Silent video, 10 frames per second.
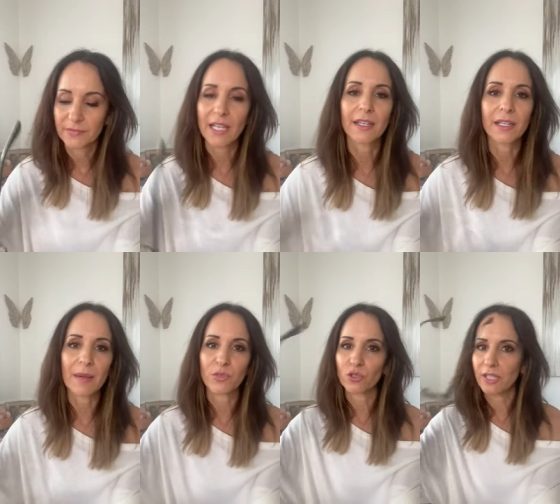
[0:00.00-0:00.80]
and
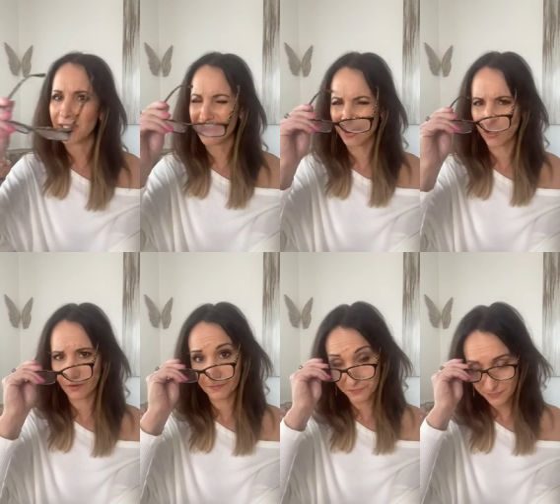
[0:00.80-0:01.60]
I'm an old lady,
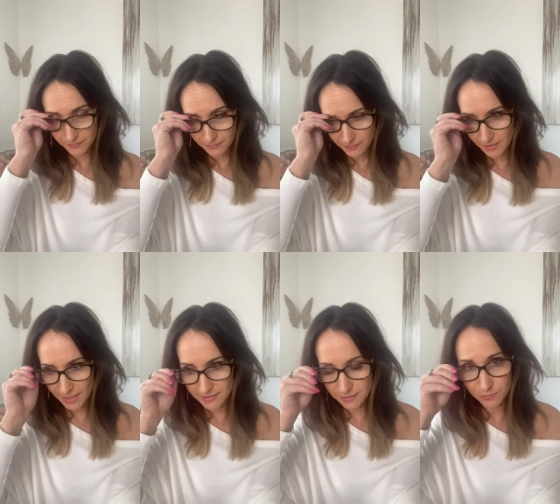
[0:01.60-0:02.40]
so let's